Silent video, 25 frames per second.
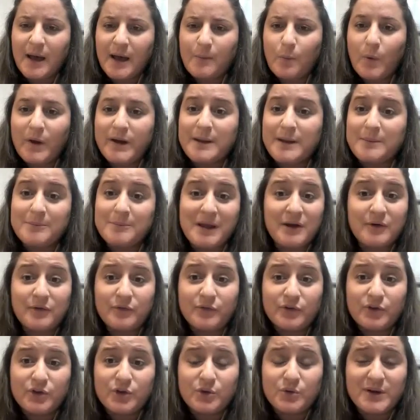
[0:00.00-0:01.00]
what it meant
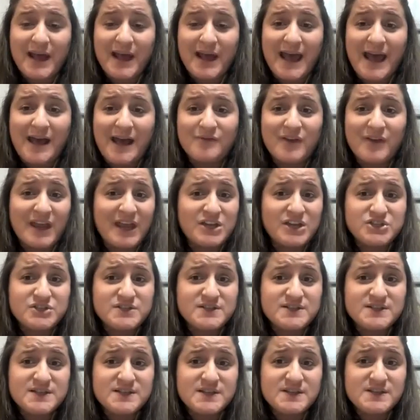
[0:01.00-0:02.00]
for you to have
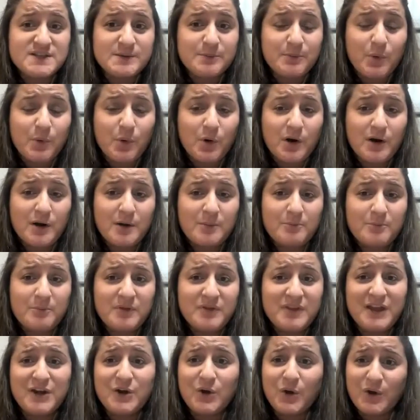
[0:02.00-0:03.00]
agency support,
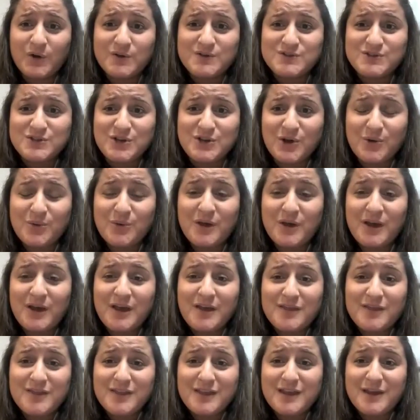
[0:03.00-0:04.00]
but then also
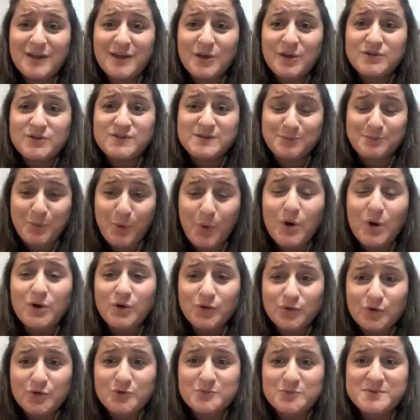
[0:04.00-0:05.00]
the
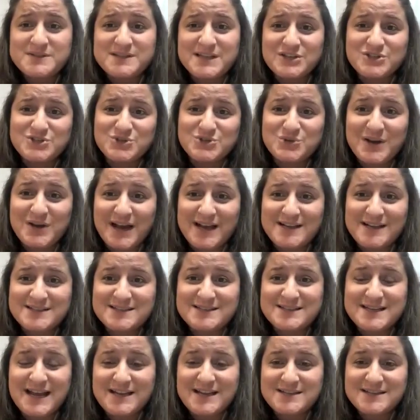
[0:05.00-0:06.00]
support groups that you guys
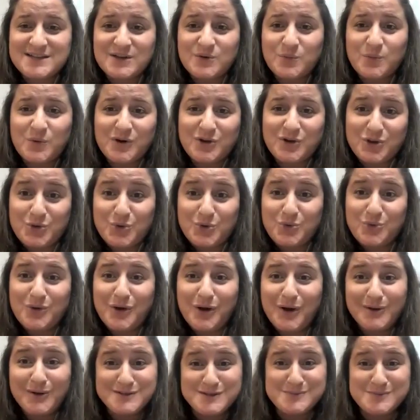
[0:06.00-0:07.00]
attended where you
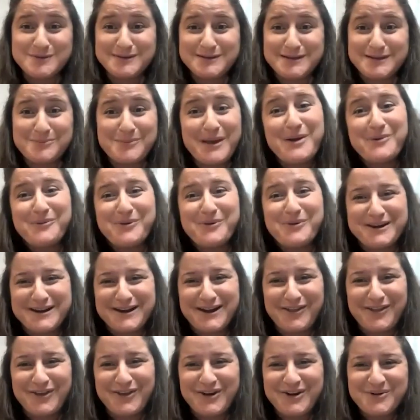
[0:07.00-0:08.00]
ultimately met one
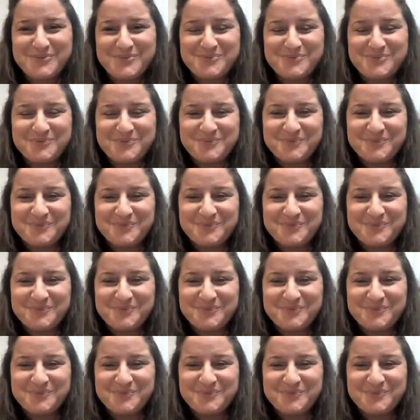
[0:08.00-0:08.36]
another.